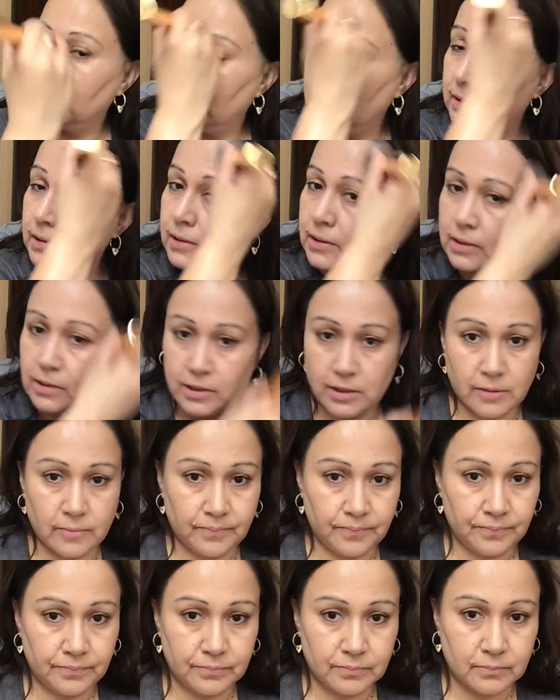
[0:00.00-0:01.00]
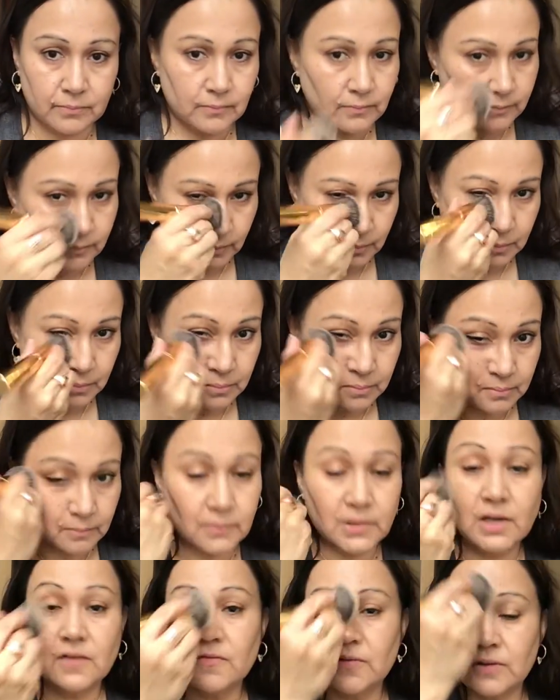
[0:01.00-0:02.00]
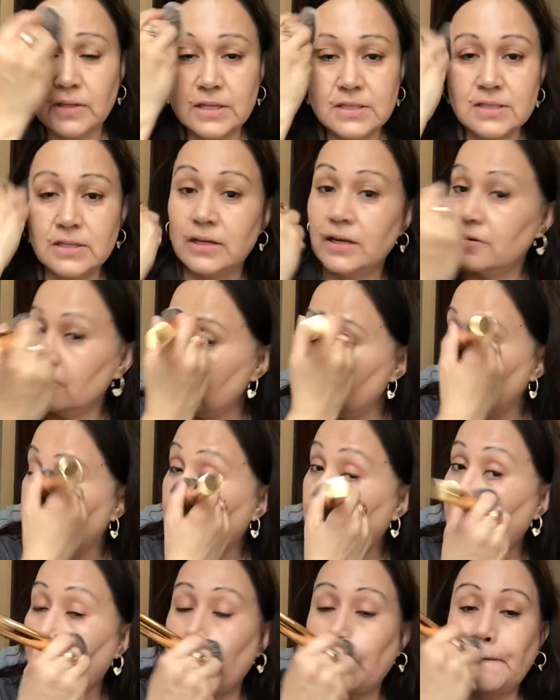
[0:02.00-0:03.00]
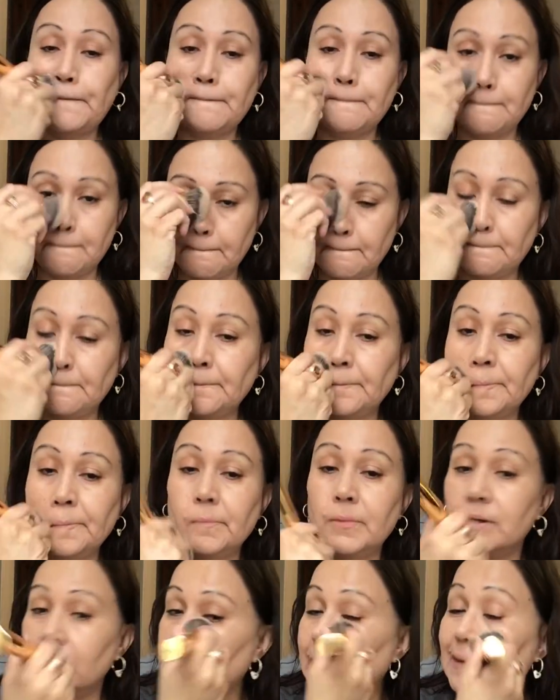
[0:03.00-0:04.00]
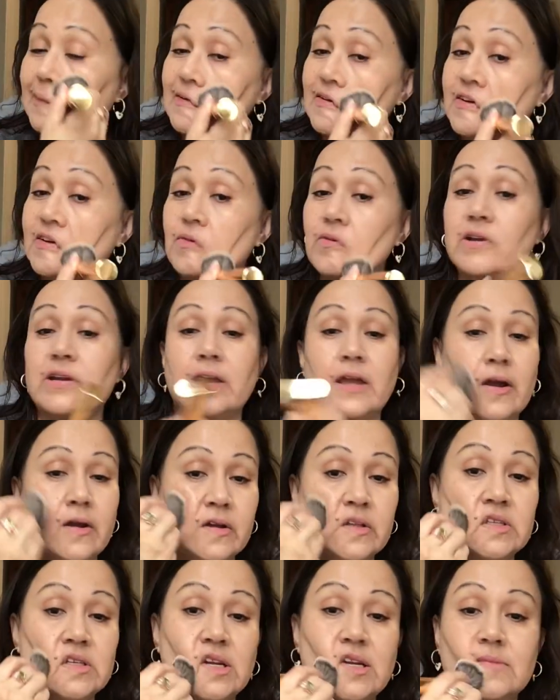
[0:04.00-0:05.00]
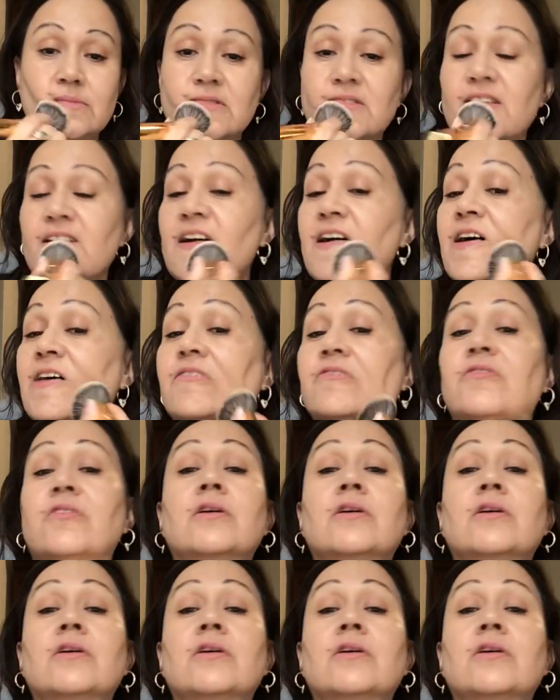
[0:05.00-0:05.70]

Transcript: And I feel that's enough. And again, I'm just going to run errands. Today's my day off.